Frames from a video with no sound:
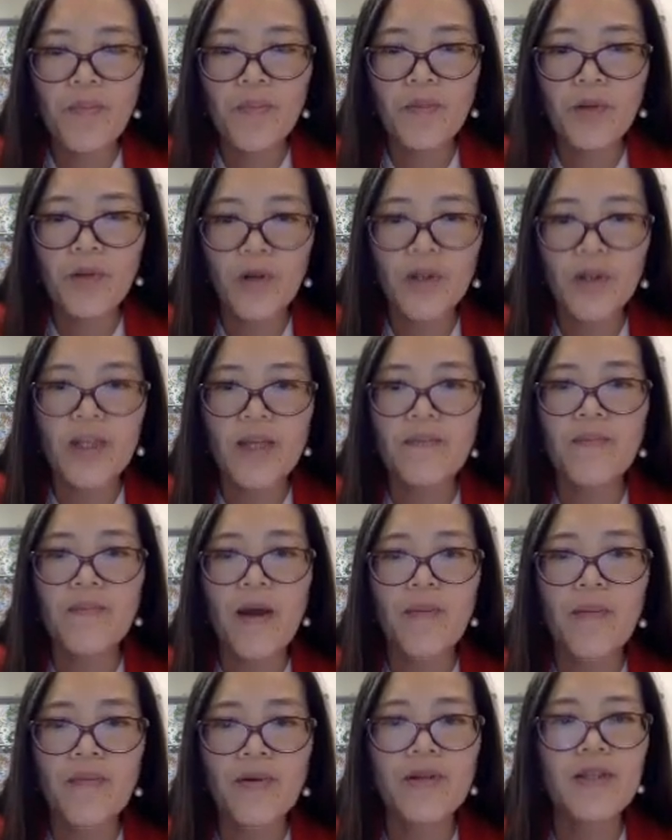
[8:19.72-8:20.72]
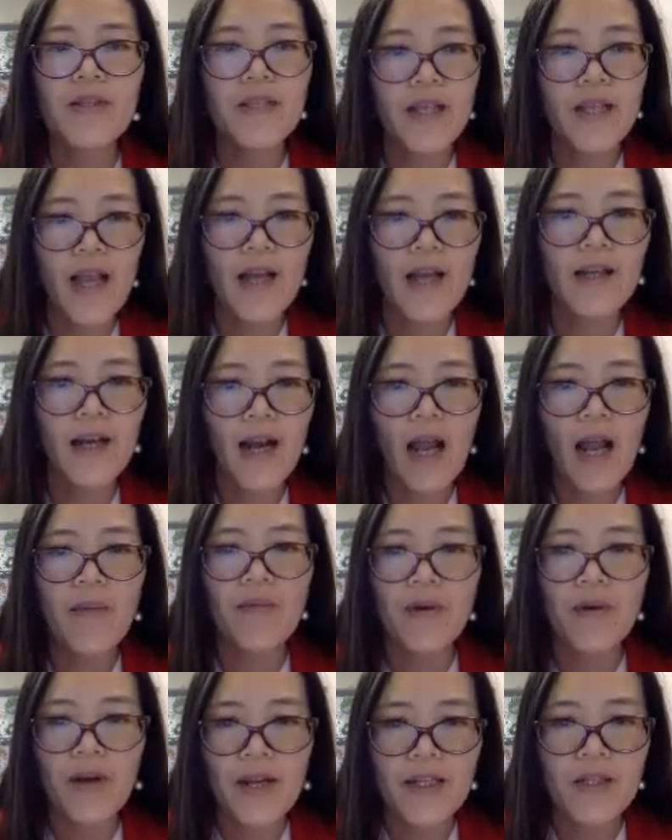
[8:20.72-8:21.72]
your team members can
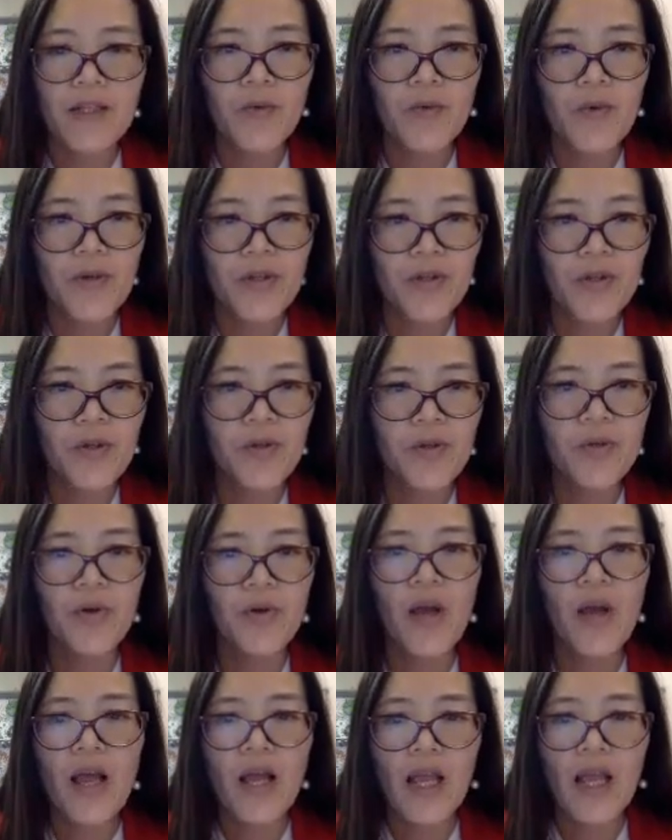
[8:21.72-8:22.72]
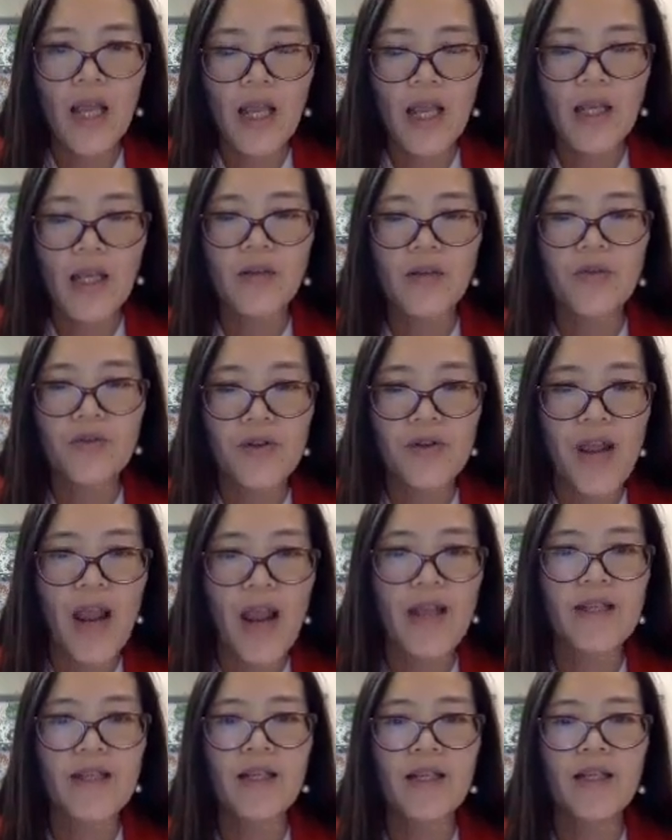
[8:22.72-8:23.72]
collaborate with you in
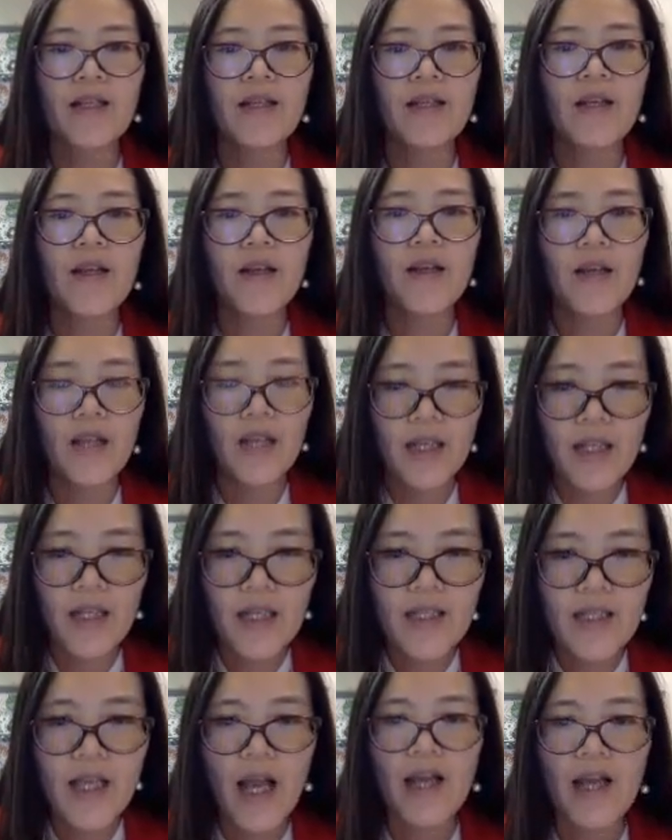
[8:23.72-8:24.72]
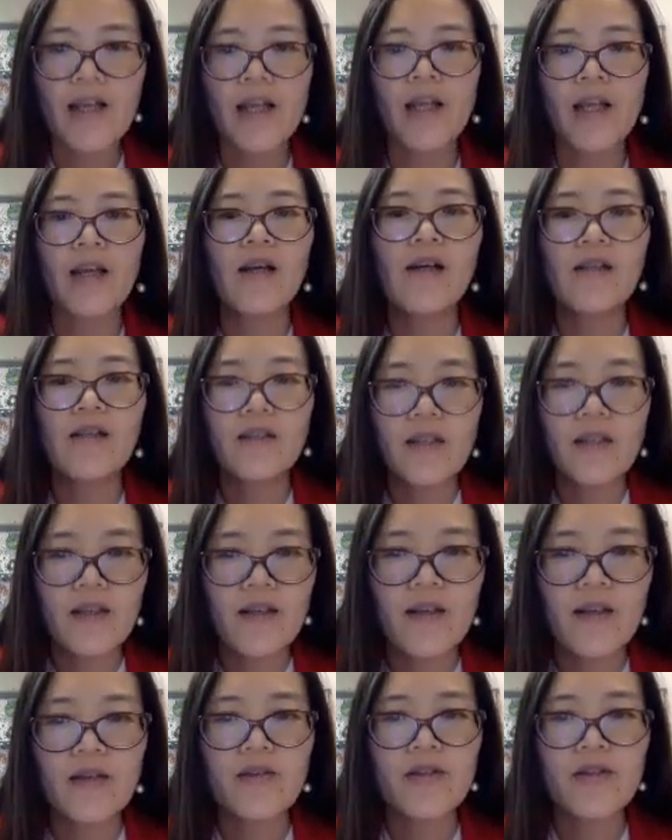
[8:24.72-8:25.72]
designing
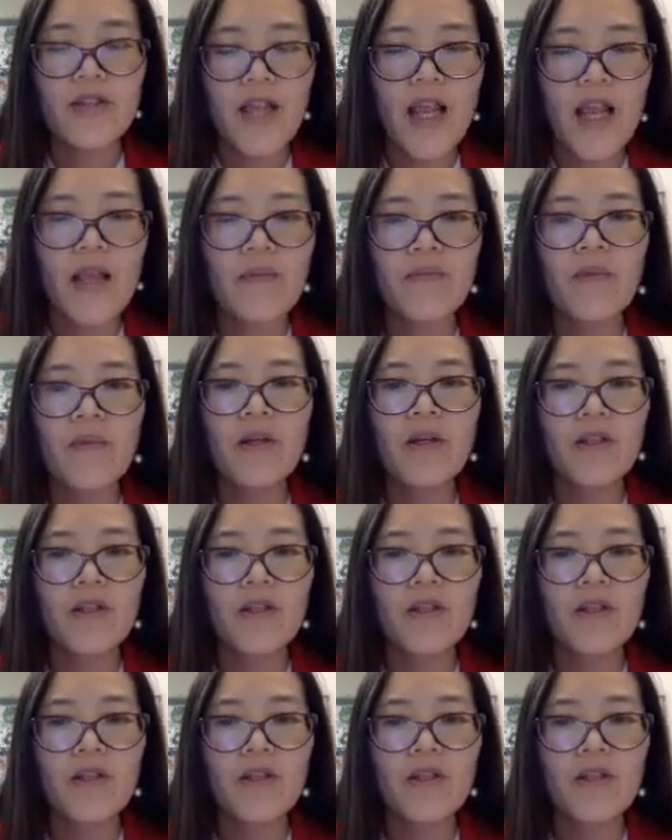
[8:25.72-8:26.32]
the same